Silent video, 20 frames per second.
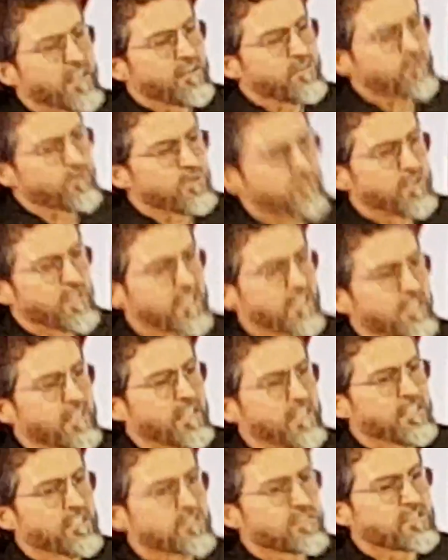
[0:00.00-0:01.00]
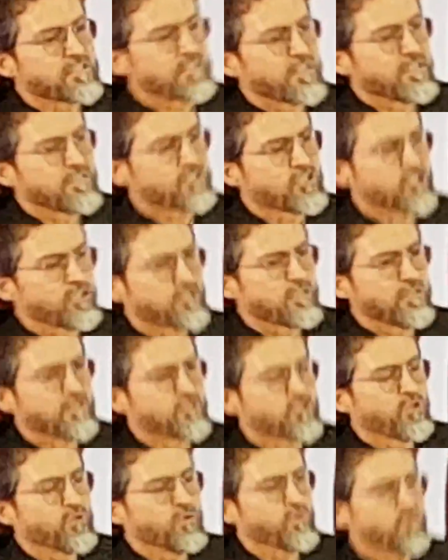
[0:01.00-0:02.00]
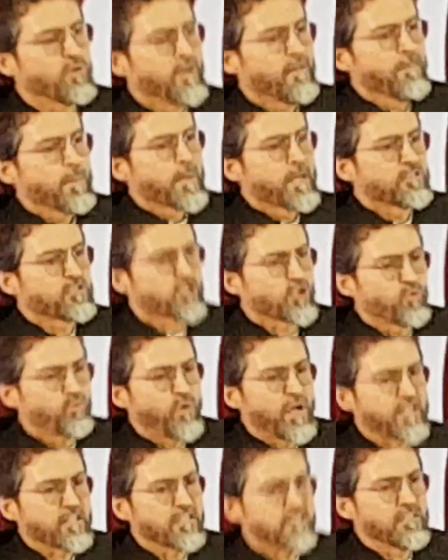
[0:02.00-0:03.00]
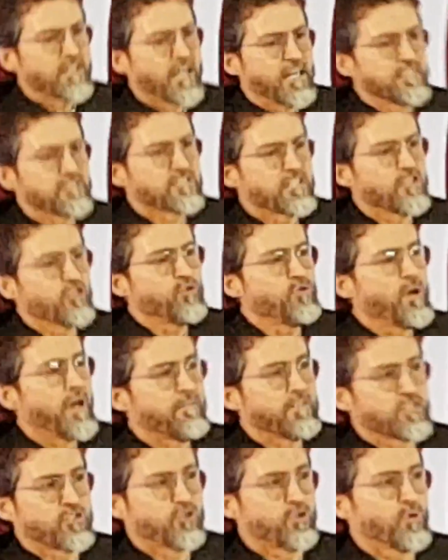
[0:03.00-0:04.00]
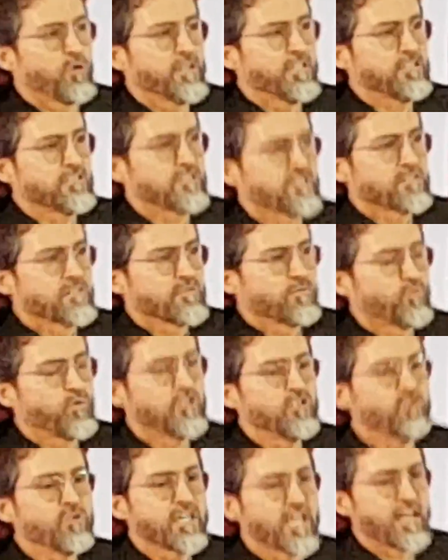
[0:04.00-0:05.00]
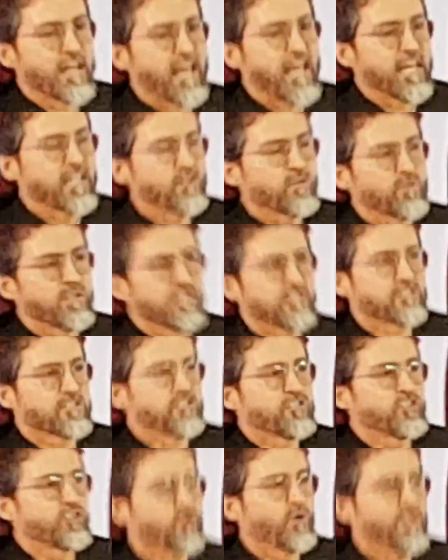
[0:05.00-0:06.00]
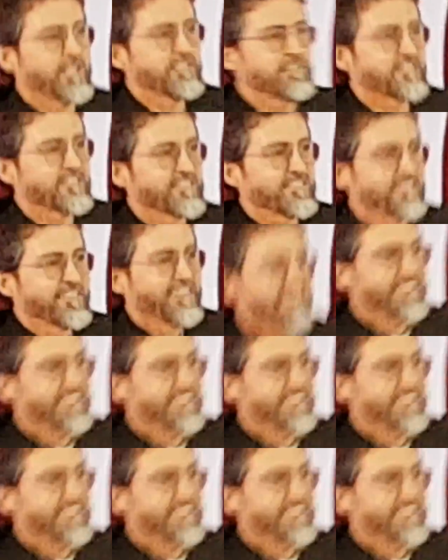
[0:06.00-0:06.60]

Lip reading: the other thing is to recognize that you have a choice. When you get angry, it's a choice.